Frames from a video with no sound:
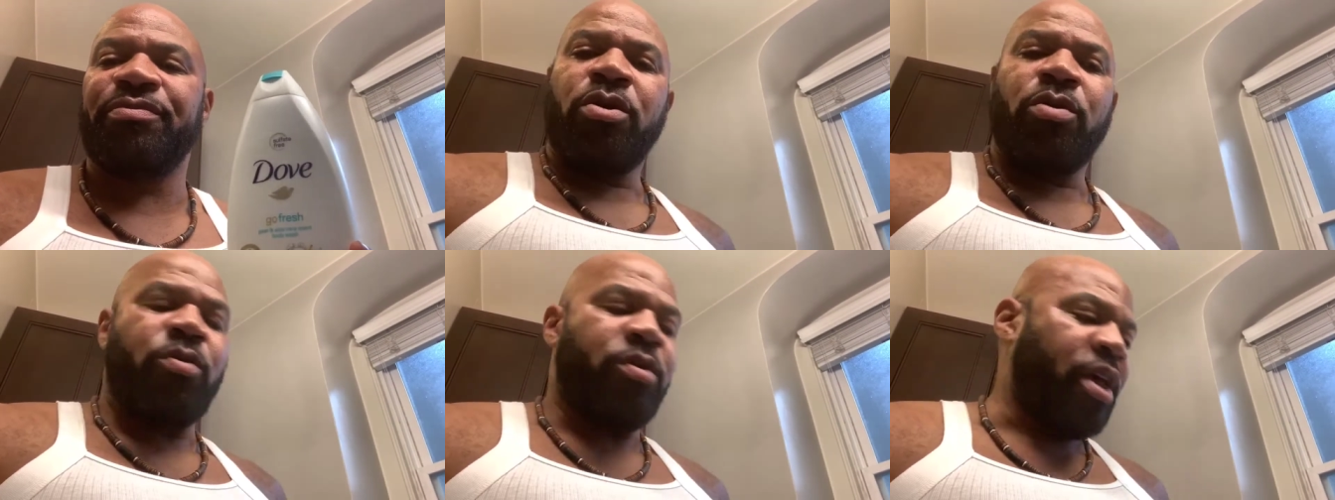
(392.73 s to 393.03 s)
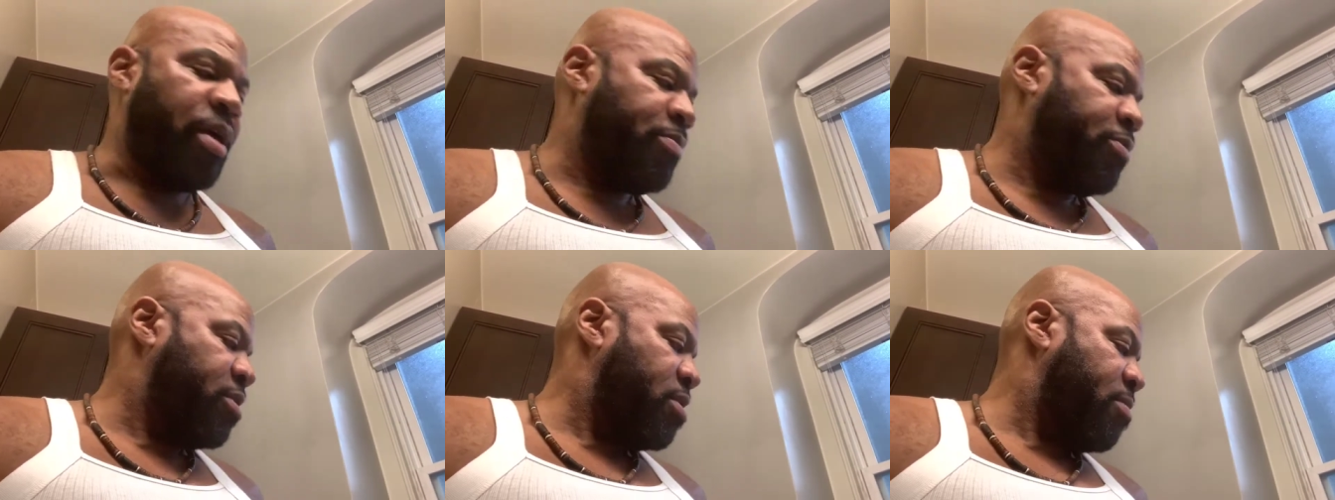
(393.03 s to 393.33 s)
When
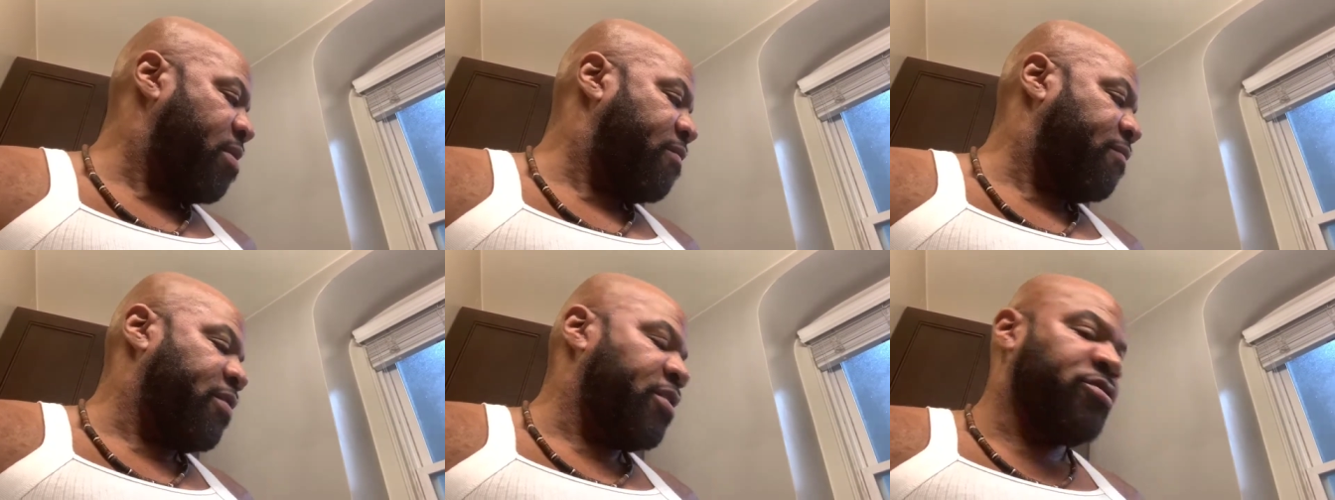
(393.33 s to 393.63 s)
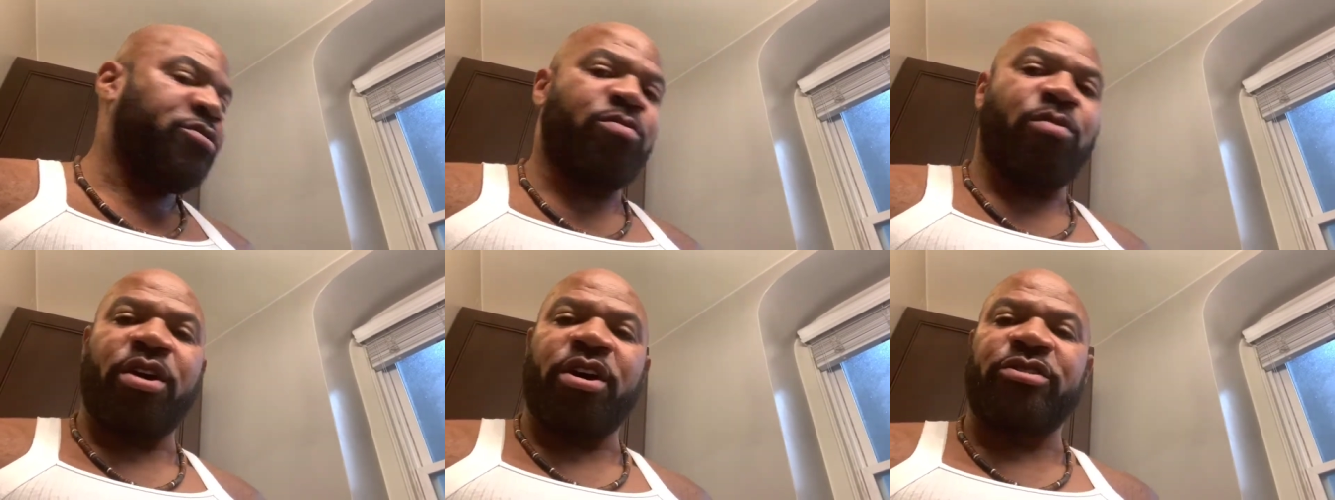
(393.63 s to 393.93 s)
I put on my
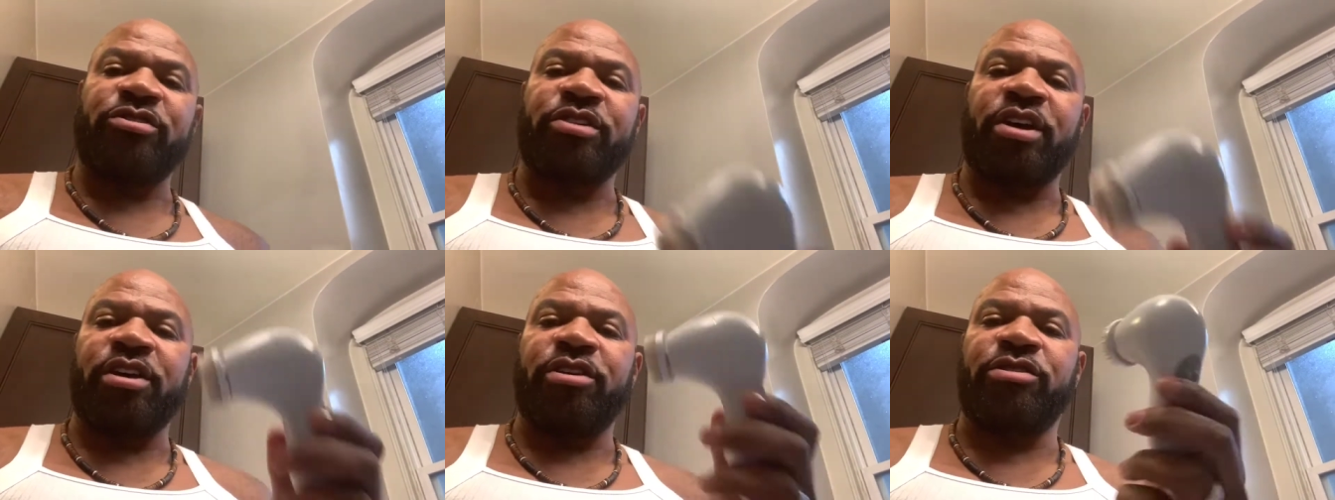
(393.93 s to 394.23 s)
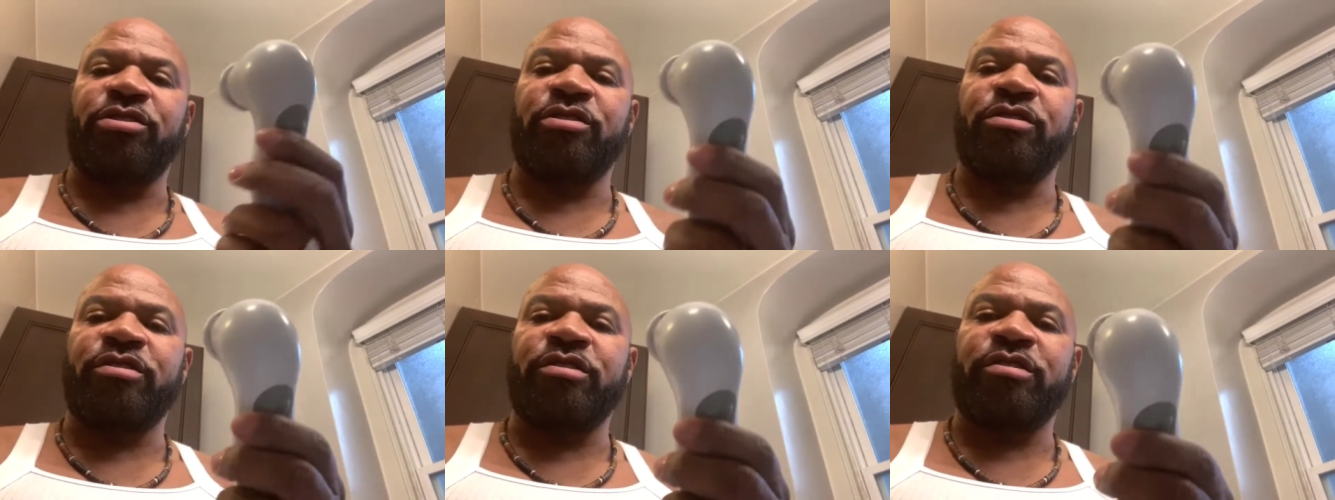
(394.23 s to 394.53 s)
face wash, I
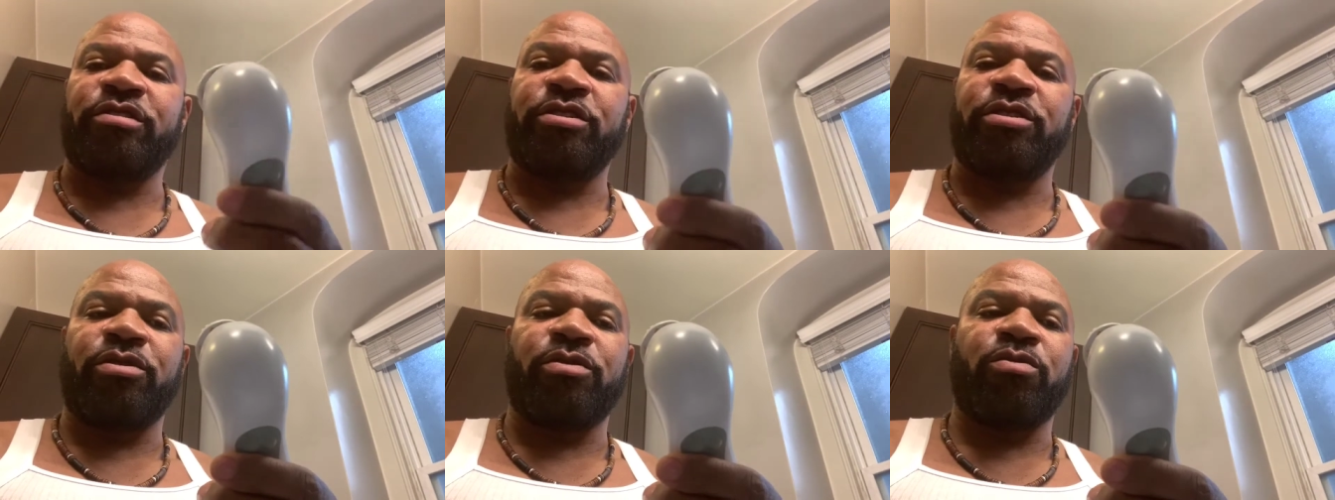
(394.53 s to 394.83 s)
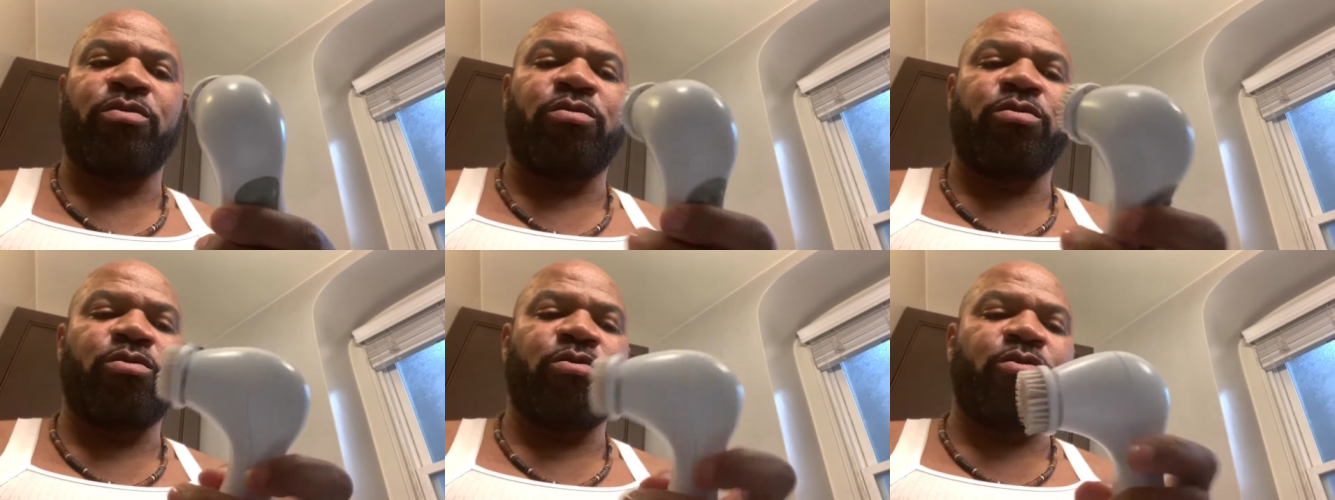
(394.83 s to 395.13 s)
use this
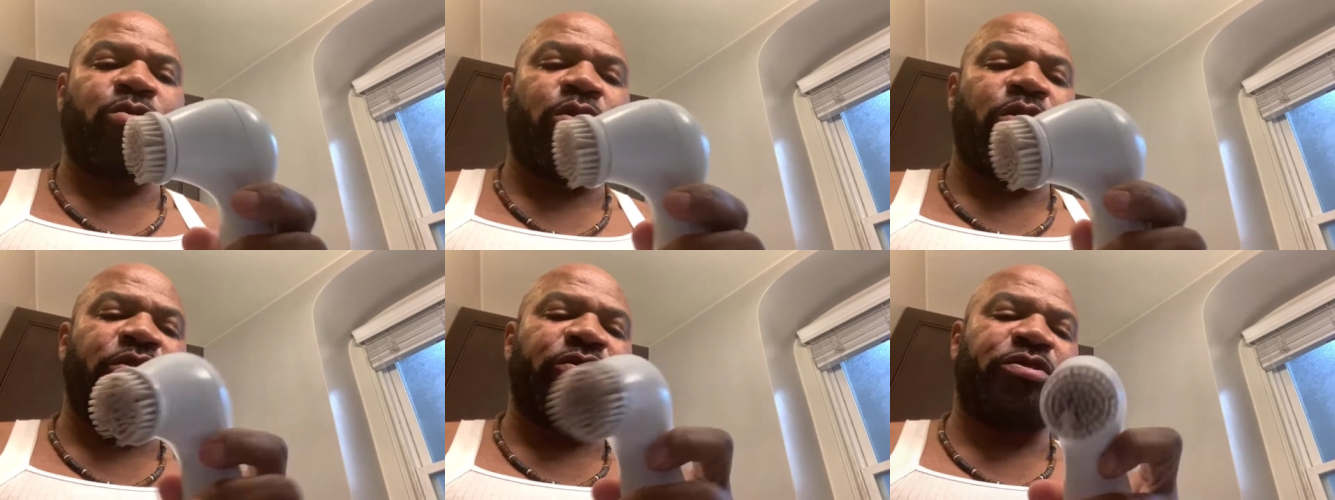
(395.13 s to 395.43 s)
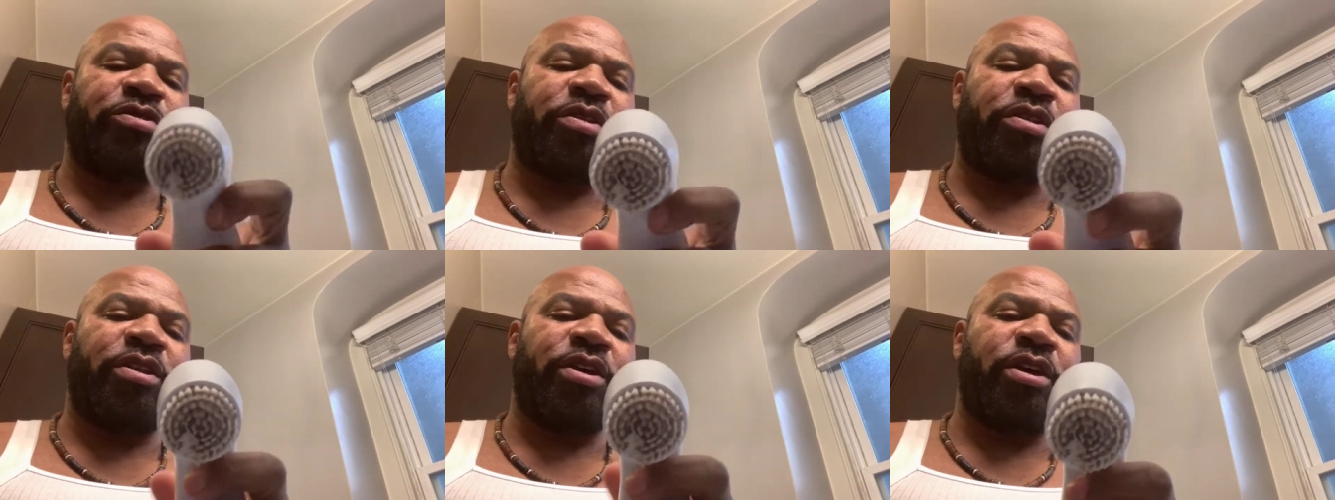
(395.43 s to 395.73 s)
little
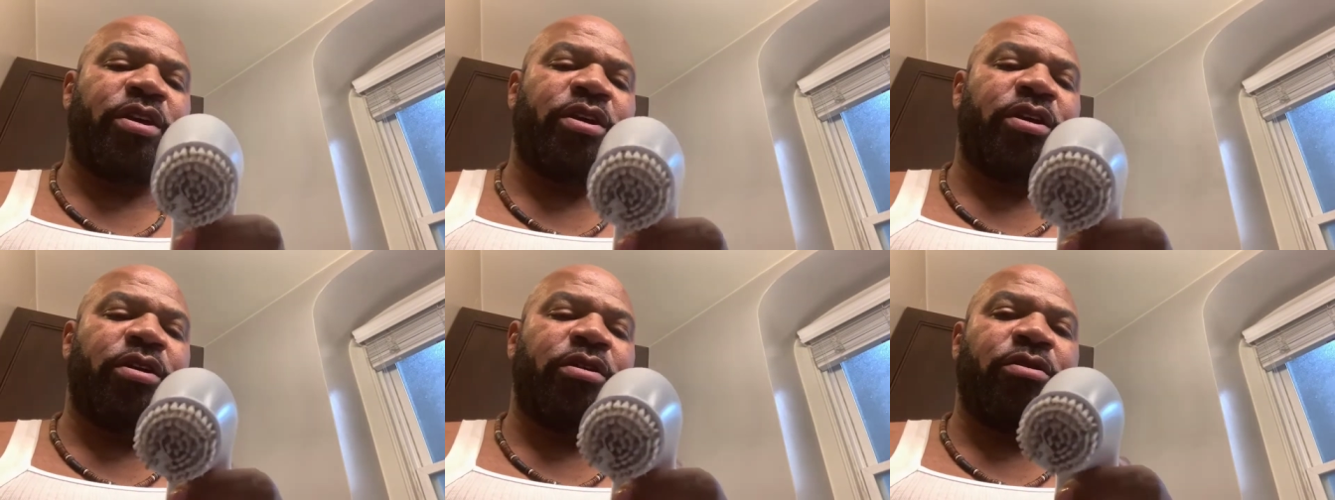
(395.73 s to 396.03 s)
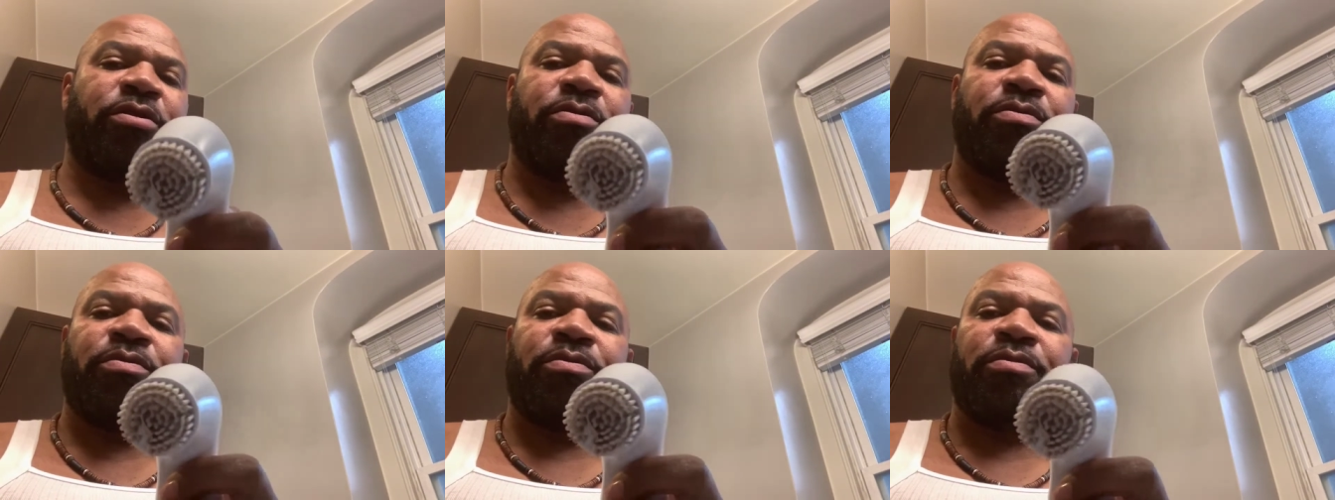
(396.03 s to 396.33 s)
rollery thing
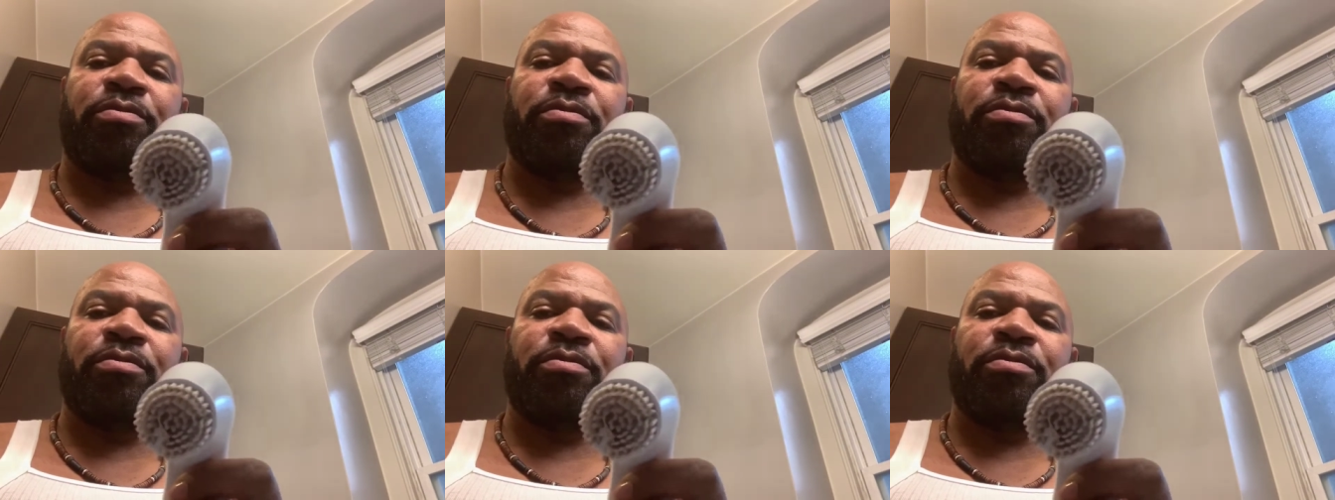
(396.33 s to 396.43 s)
here,